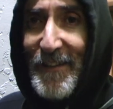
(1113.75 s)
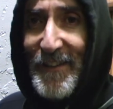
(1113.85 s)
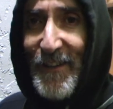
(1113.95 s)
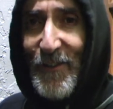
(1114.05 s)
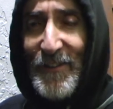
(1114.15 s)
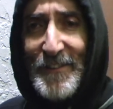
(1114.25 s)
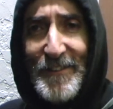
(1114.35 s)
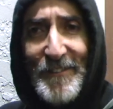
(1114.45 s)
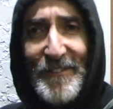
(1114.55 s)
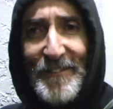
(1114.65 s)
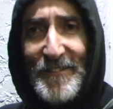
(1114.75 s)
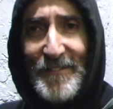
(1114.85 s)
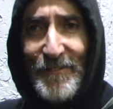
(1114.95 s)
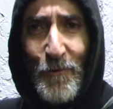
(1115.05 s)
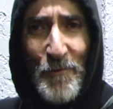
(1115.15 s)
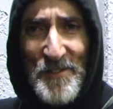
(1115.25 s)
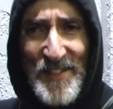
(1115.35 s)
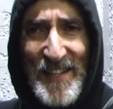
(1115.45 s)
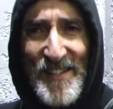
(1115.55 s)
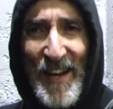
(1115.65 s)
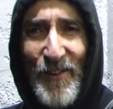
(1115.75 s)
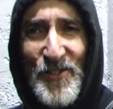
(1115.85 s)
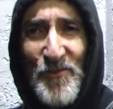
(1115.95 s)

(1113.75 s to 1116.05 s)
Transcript: You know, well, what does that tell